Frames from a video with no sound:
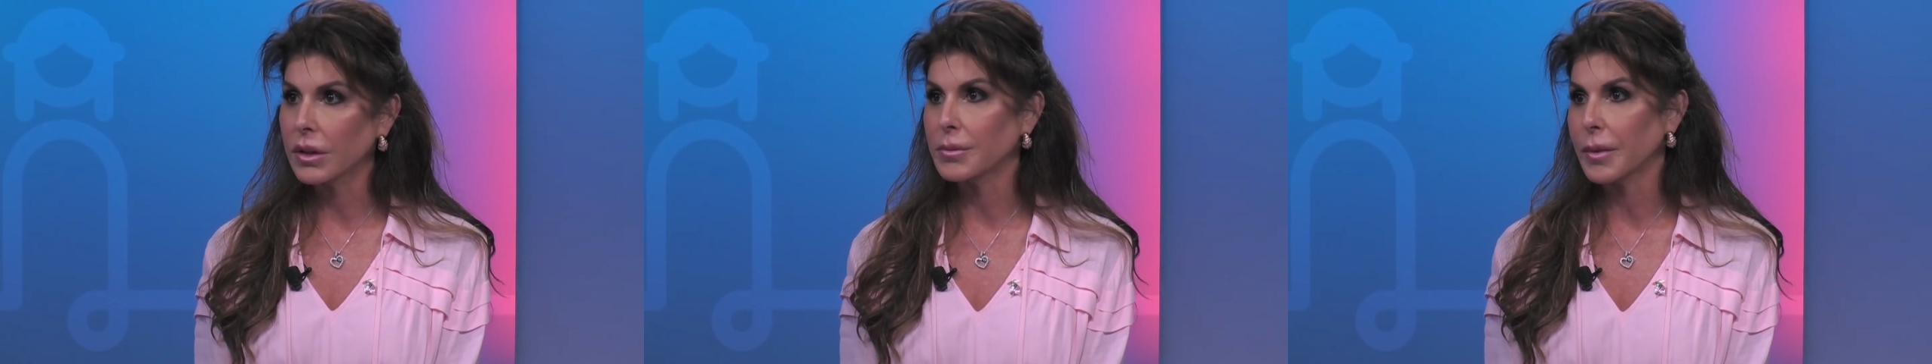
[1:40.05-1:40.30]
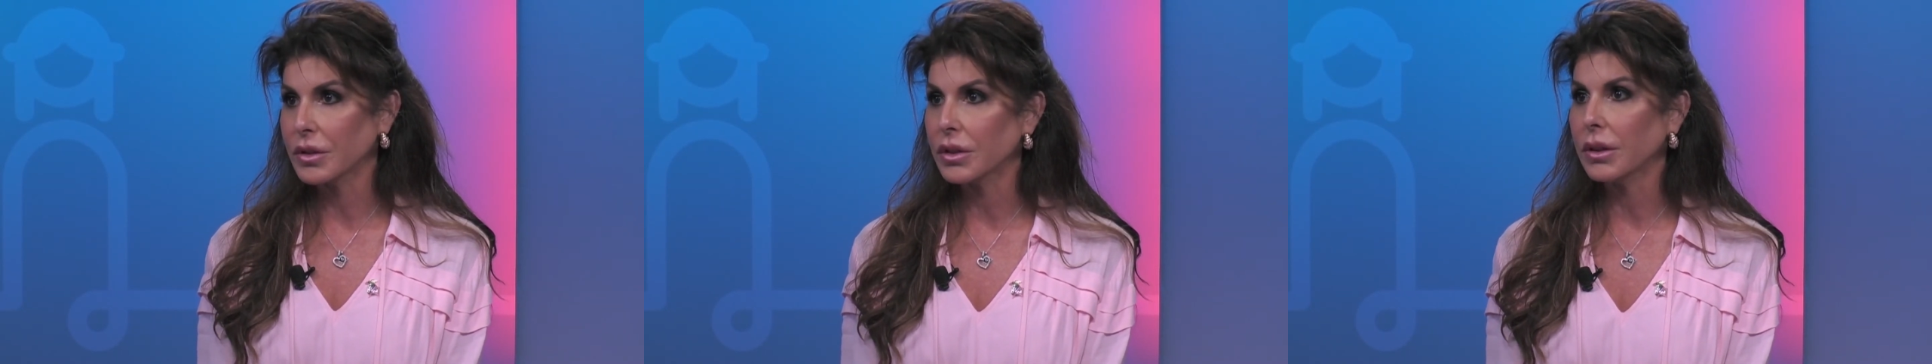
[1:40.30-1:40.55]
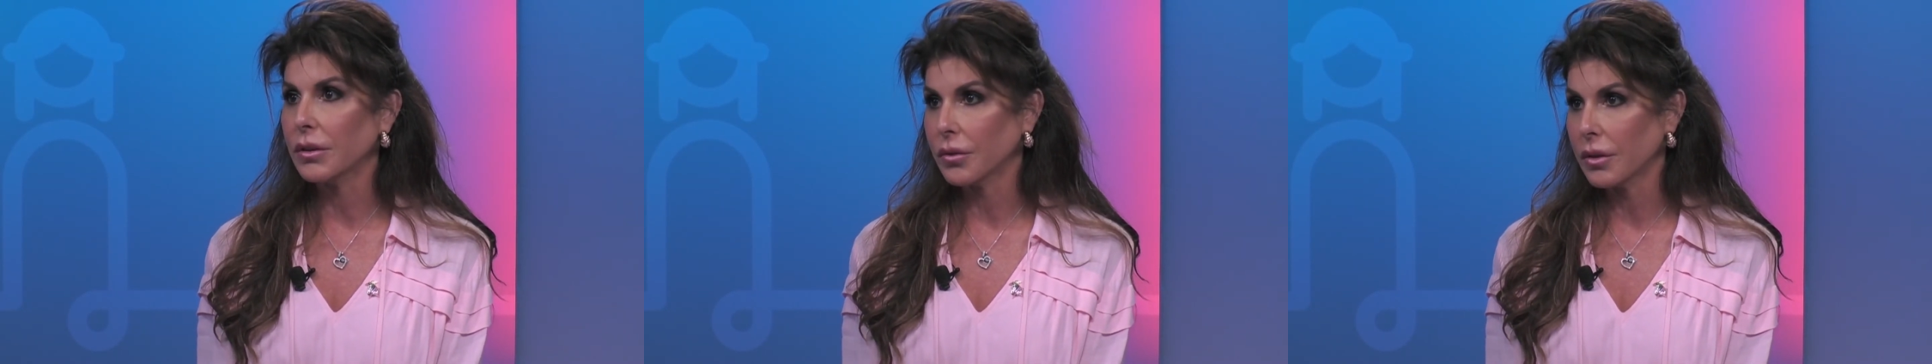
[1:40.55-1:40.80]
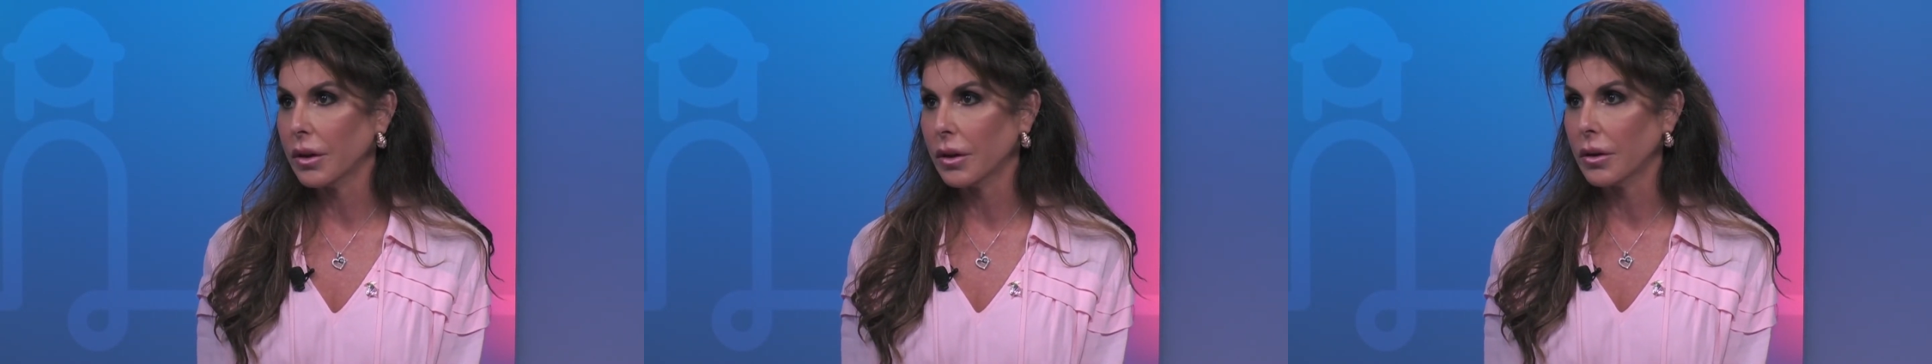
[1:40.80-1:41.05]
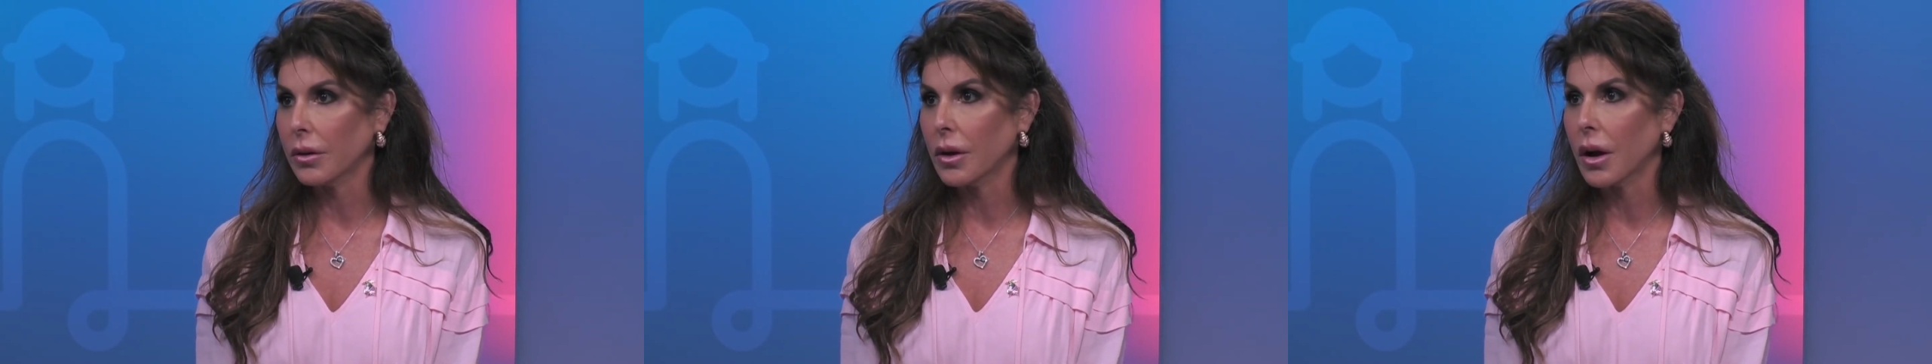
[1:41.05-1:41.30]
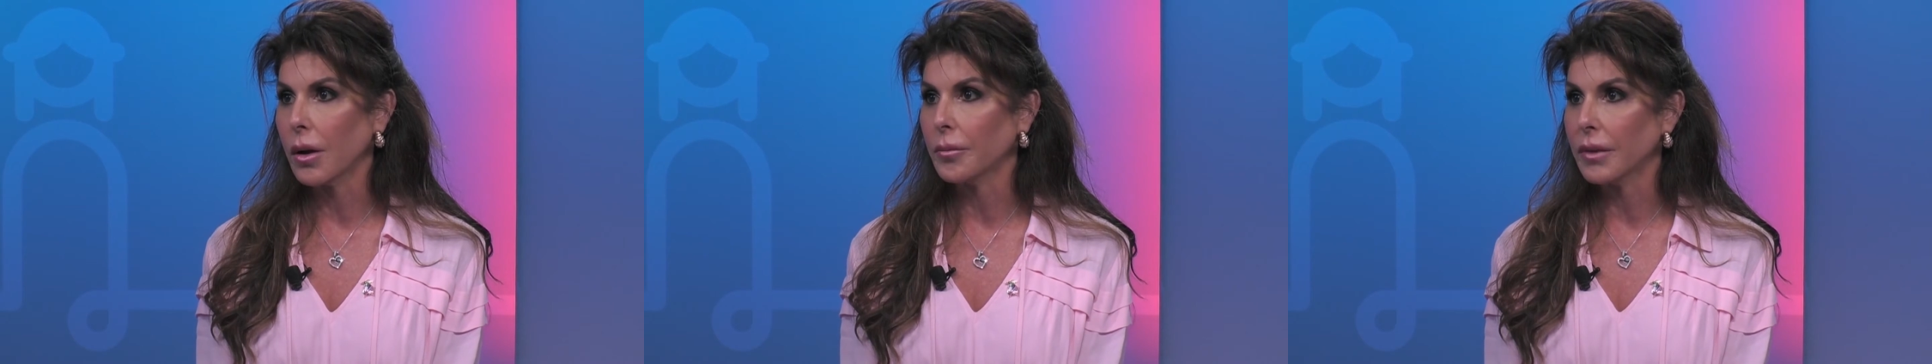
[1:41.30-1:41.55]
especially if they
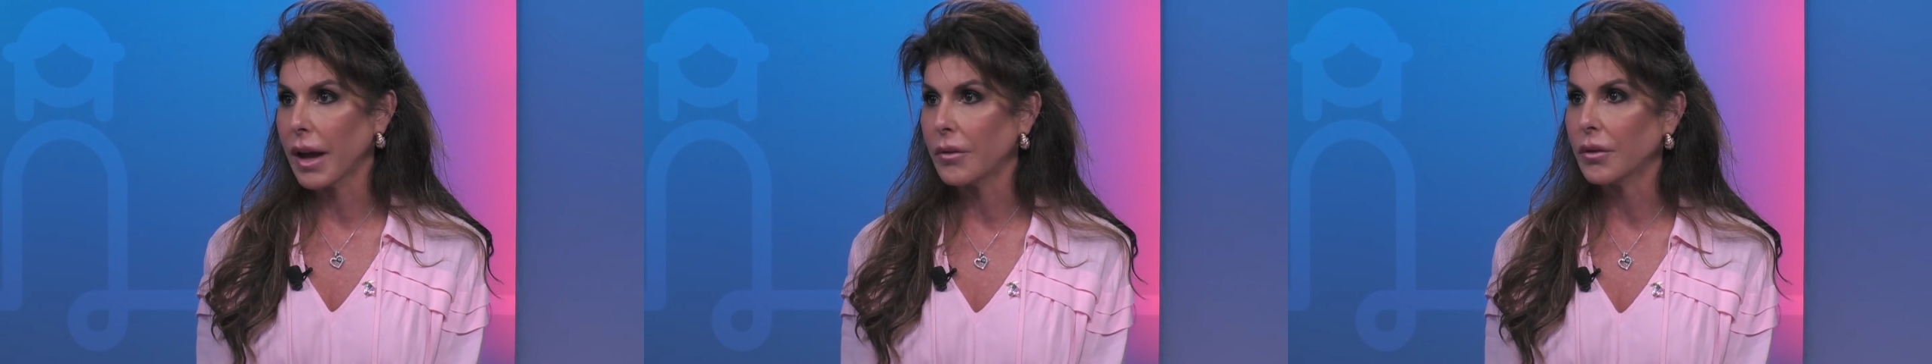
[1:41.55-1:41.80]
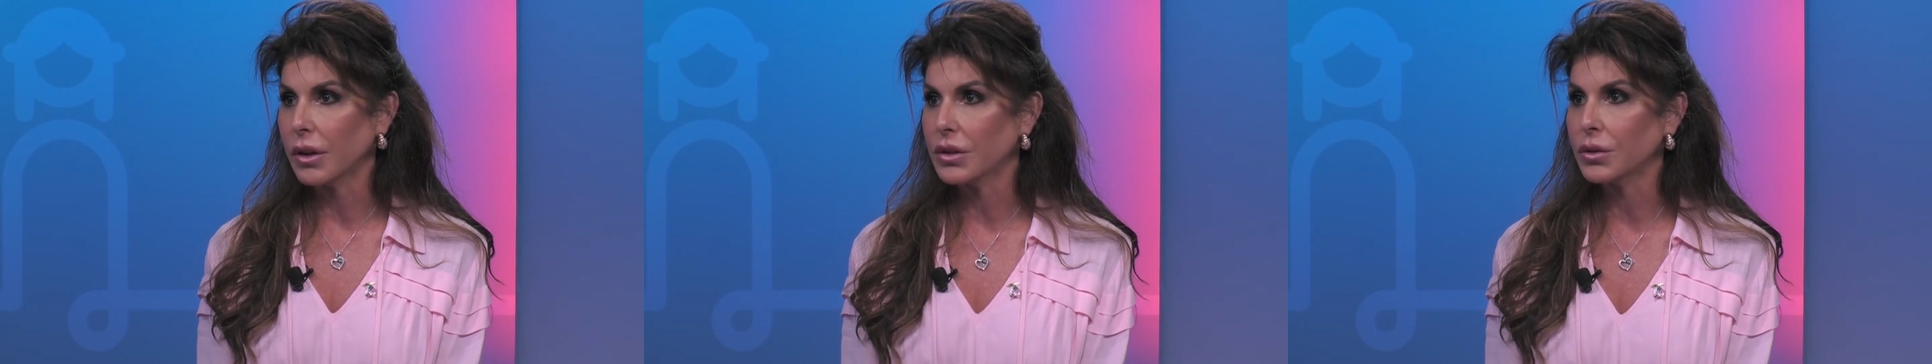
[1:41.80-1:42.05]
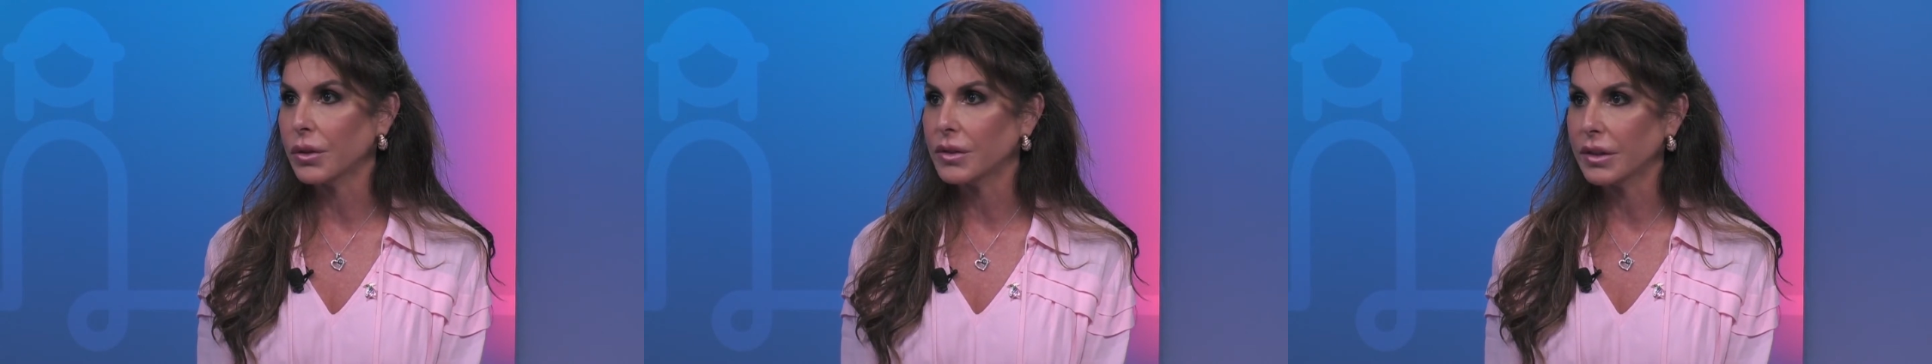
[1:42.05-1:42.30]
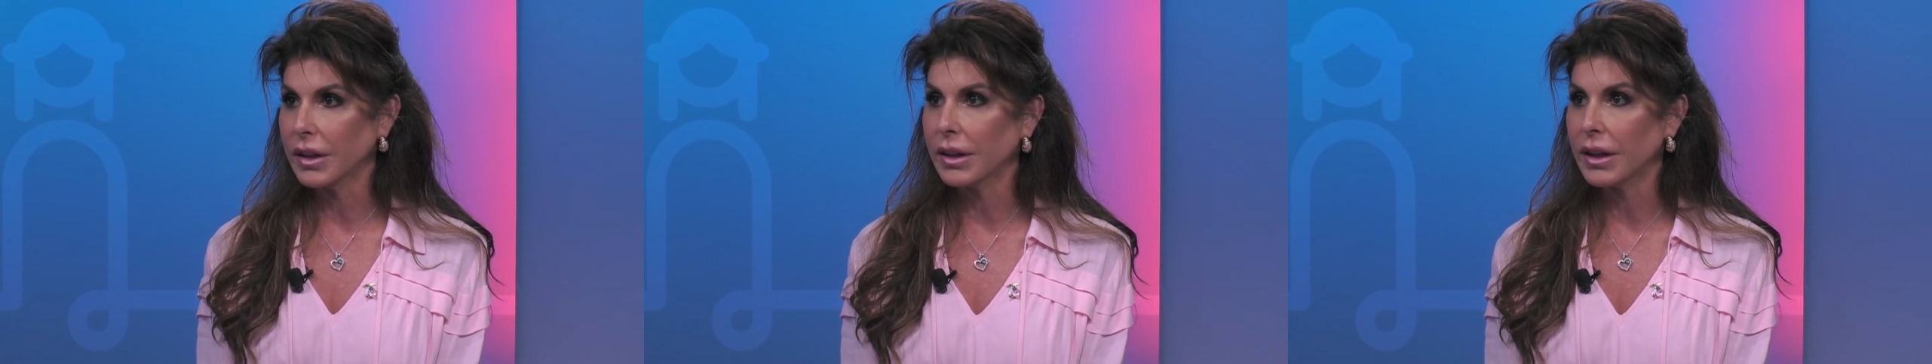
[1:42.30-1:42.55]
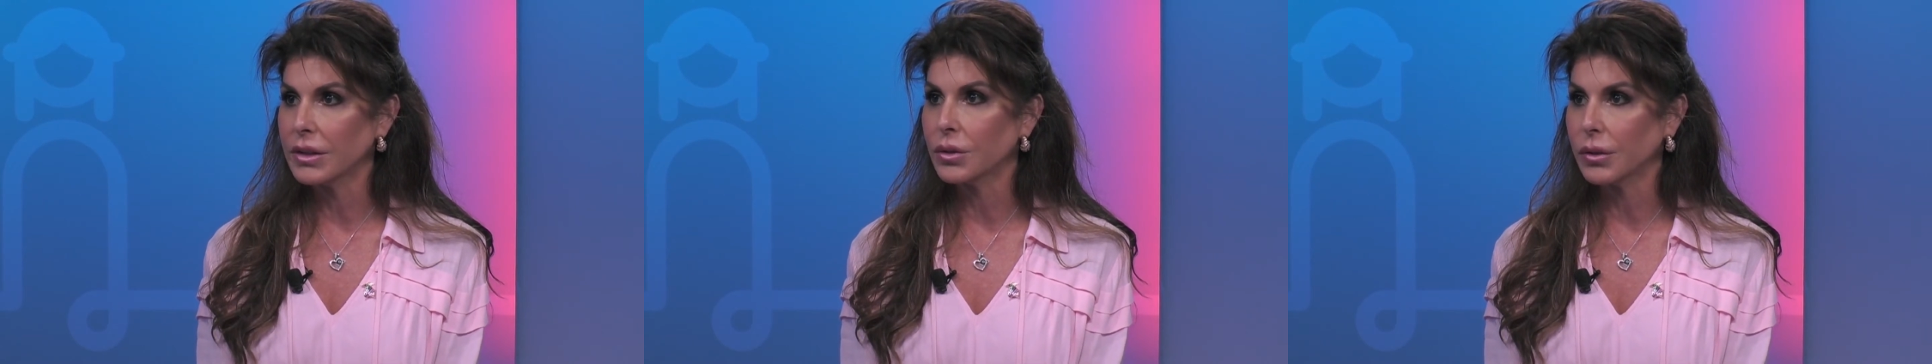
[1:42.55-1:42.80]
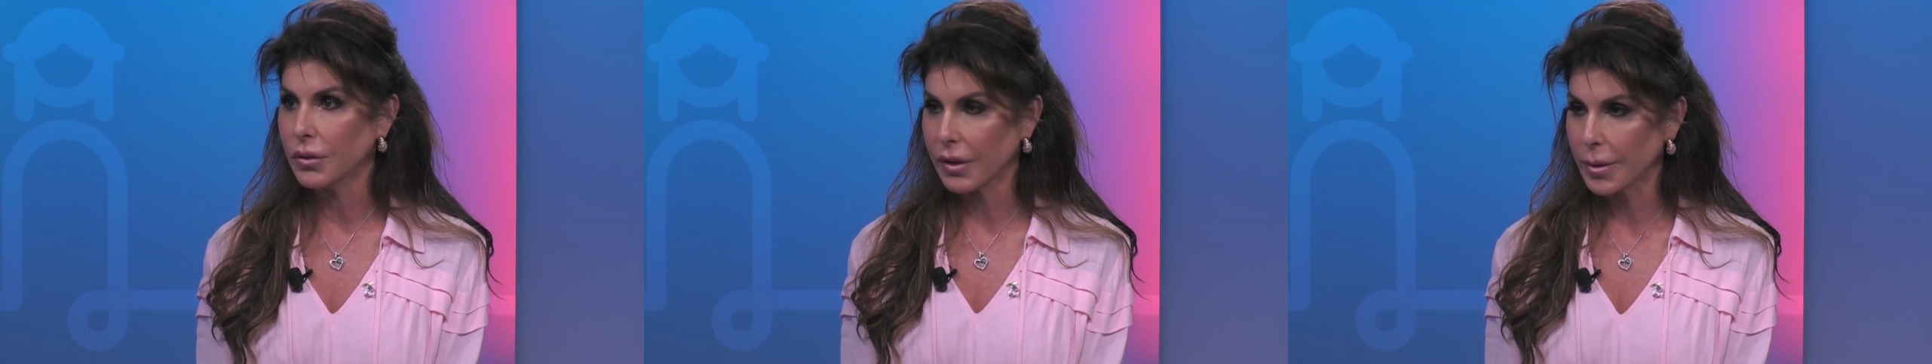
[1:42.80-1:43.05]
um, have a history of skin cancer
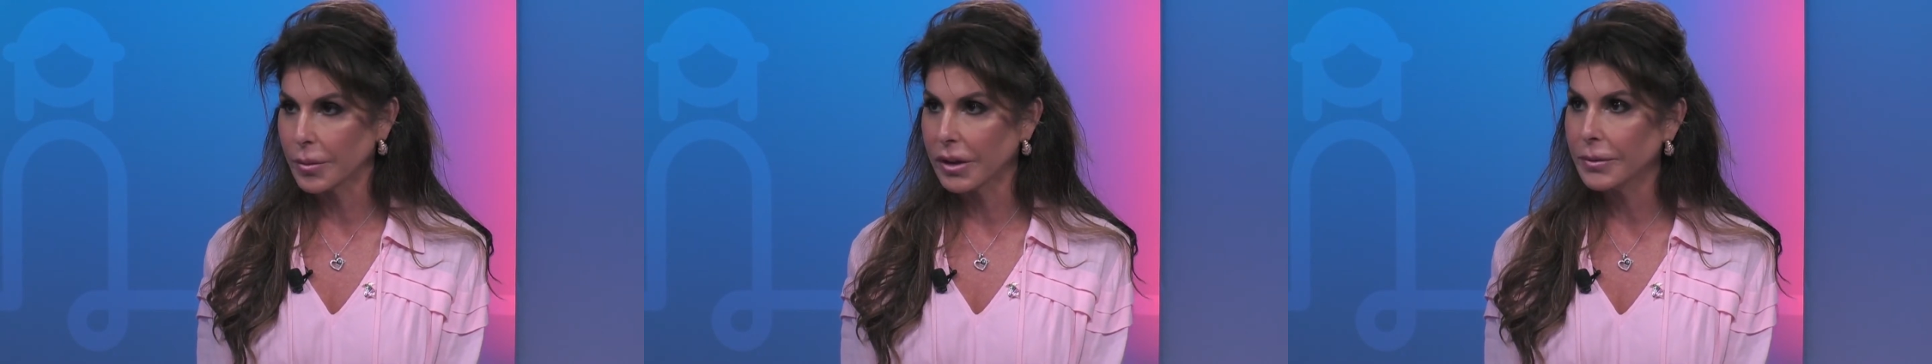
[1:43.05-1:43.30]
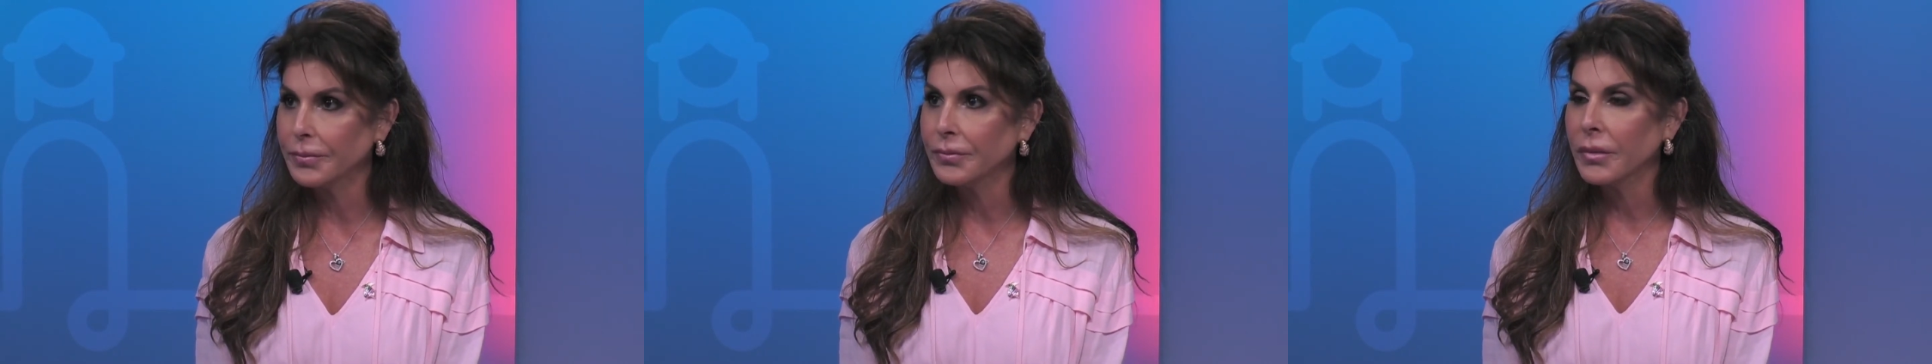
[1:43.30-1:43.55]
in the family.